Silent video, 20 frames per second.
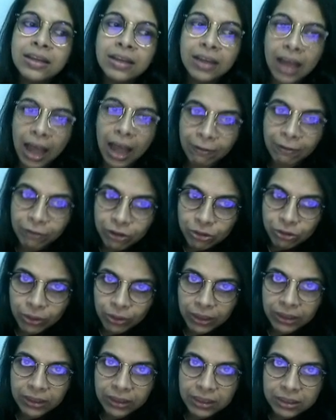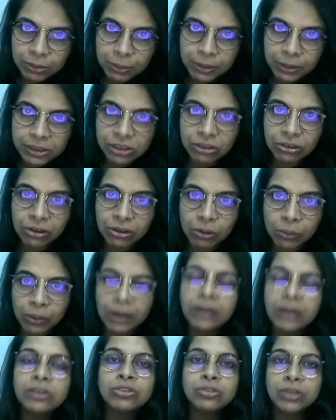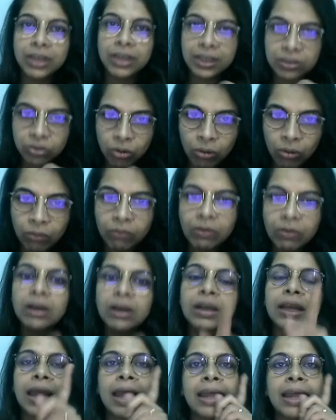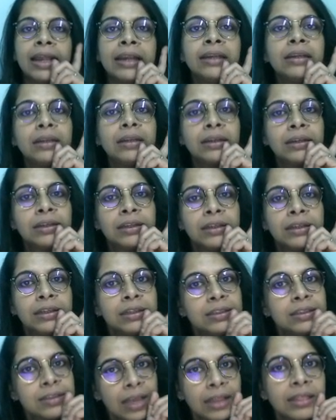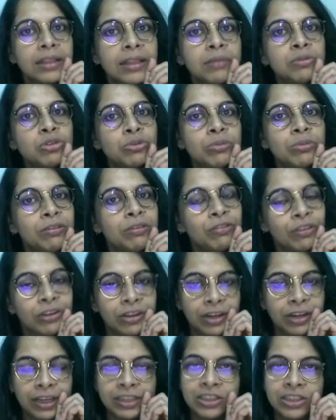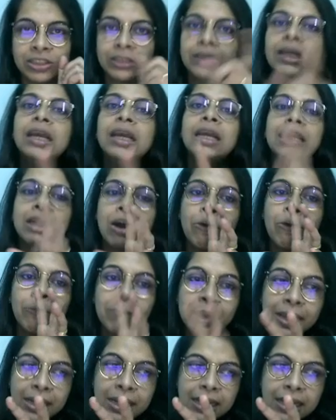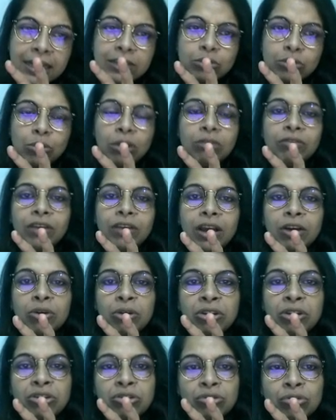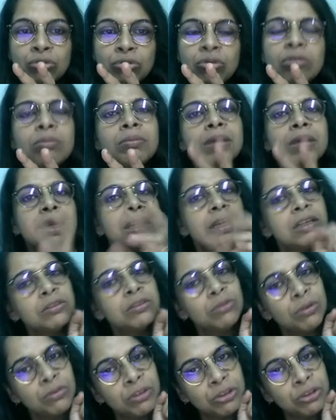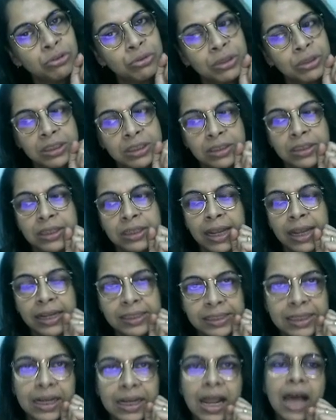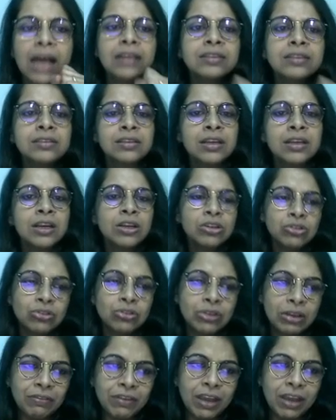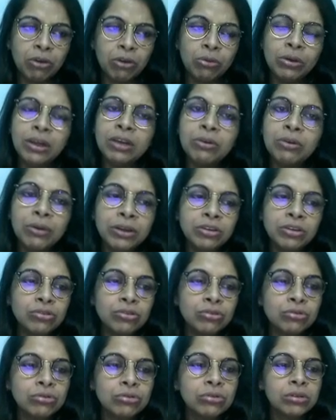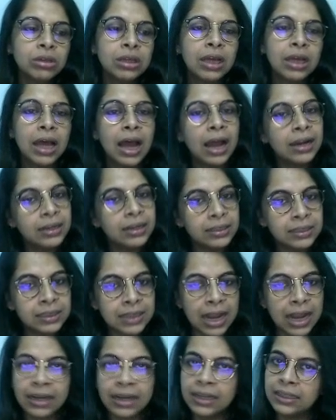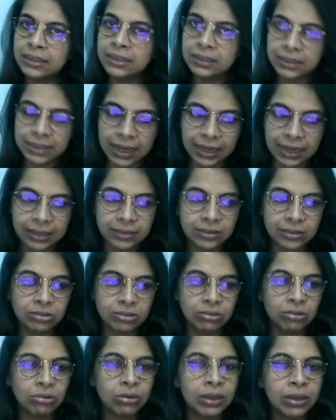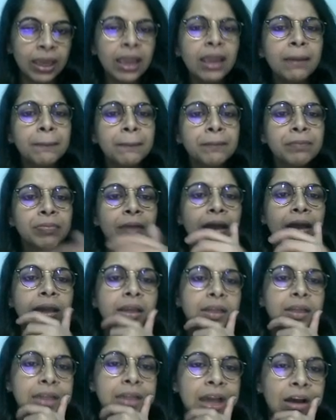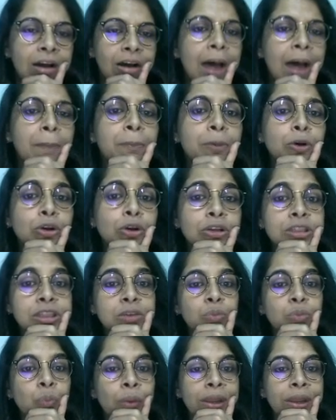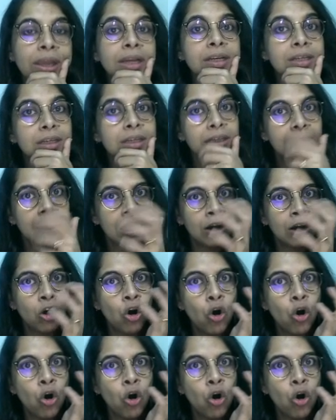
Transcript: after doing this particular work, today's homework, and send them to me for correction. Now, meanings, what we are going to do? Meanings, we will do it in the next class. Today, we are only going to do understanding the text. Okay. Now, Appukuttan weighed a